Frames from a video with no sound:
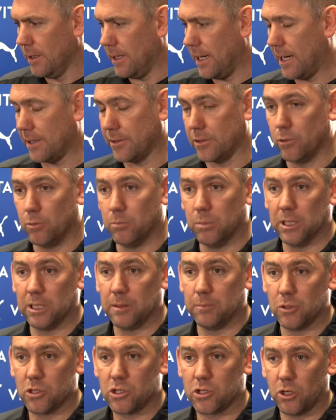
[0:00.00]
Had an
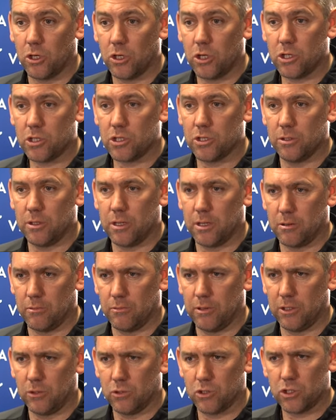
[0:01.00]
unbelievable start, and a
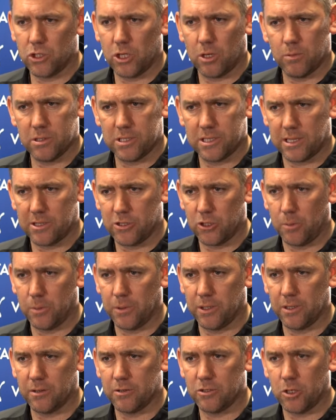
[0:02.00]
really good start. We sat top
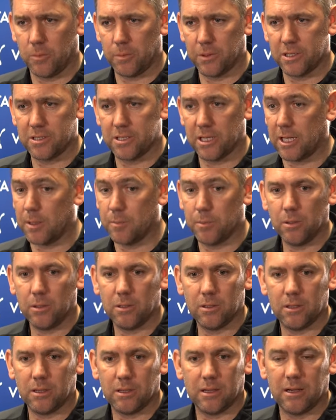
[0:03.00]
of the
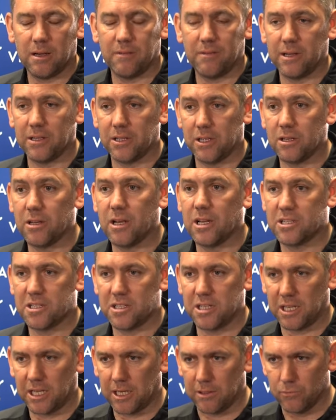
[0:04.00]
table. Have had a
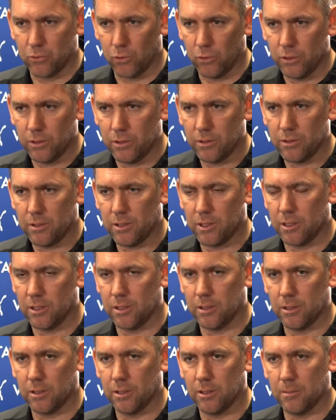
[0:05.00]
sticky run
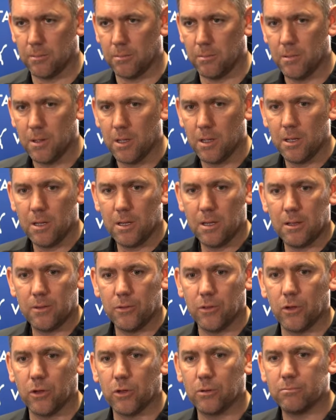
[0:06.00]

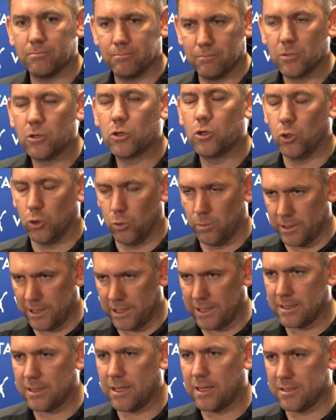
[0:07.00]
that
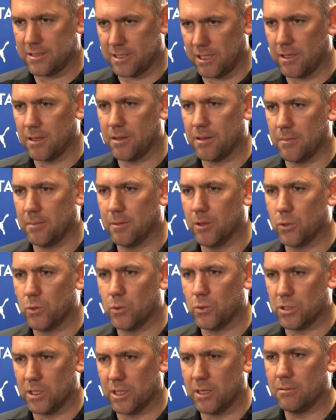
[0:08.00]
culminated, like I say, in them
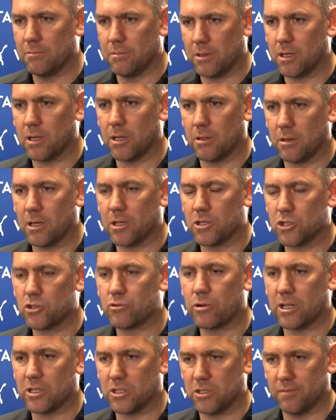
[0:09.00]
losing a
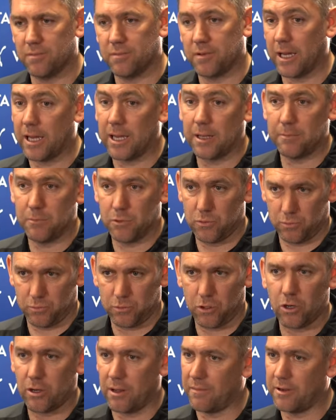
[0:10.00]
stretch of games.
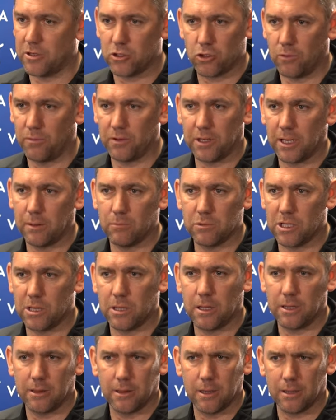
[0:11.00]
Our FA Trophy game was
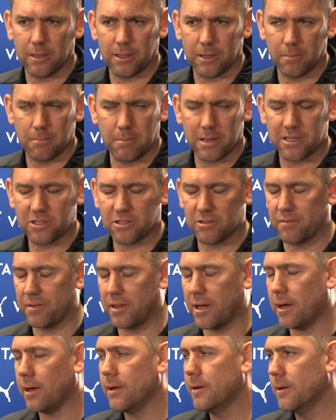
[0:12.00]
in the midst of
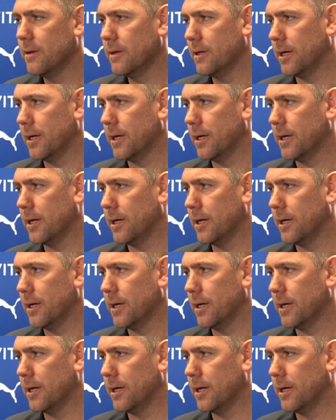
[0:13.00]
that.